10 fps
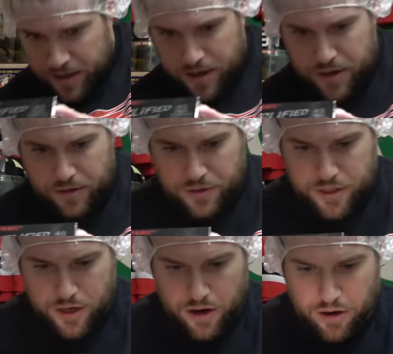to do
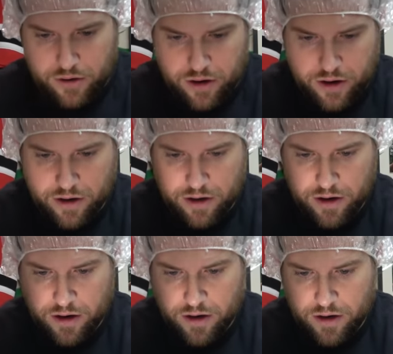so.
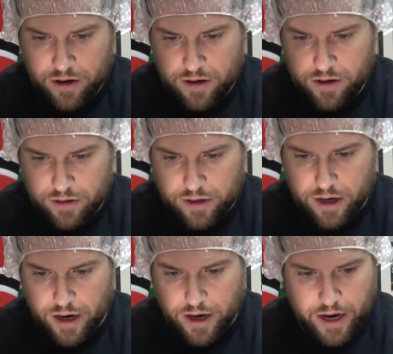
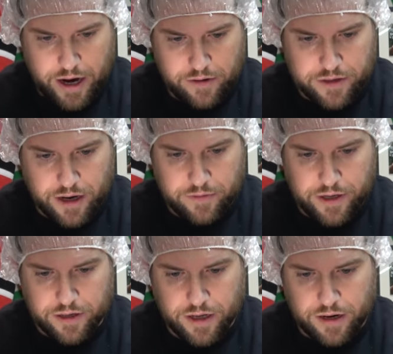Okay, hair is not
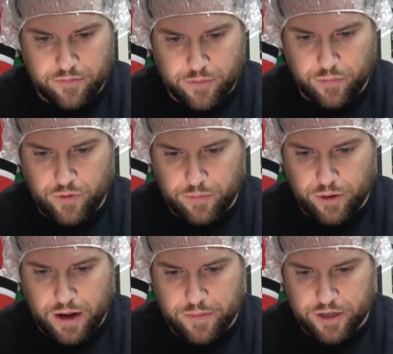reached as I
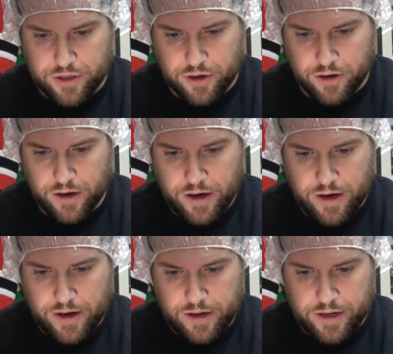reapply mixture.
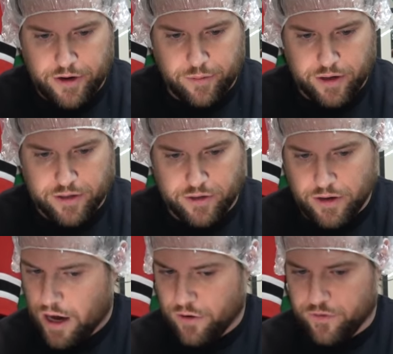Continue process. Do
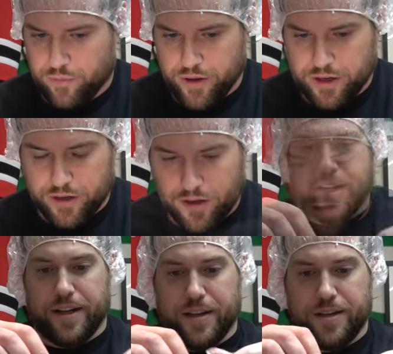not over bleach.
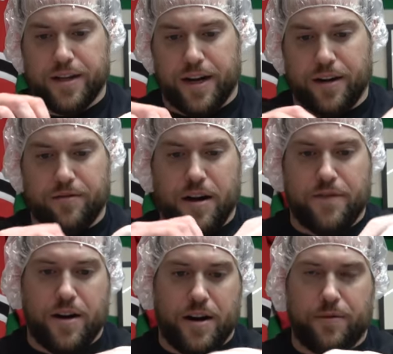Gotta get this second glove
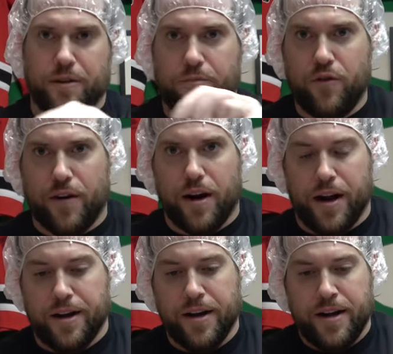on and we're gonna move
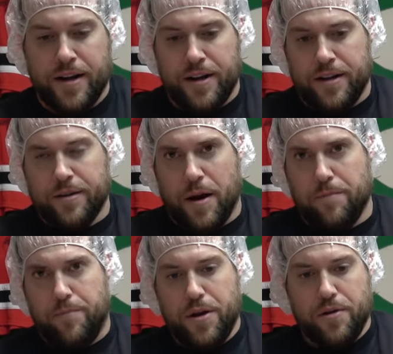on to my
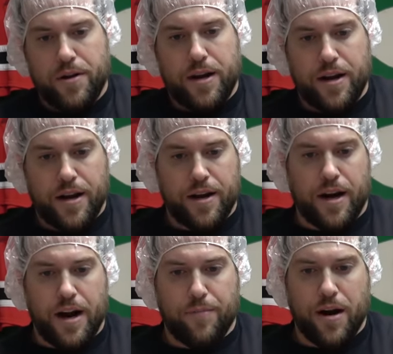beard and
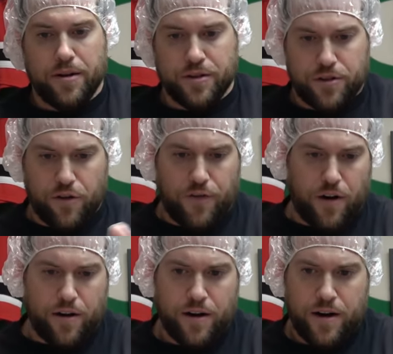eyebrows. And so
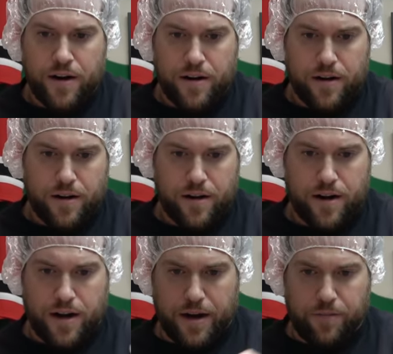far,
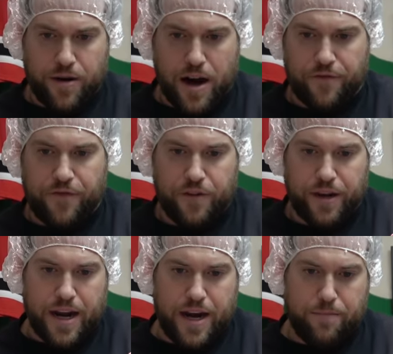uh, I'm not
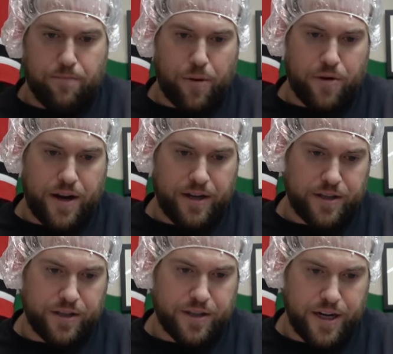feeling any burning
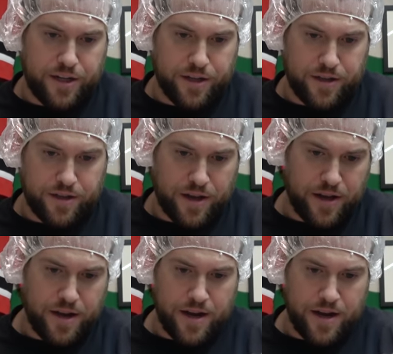sensations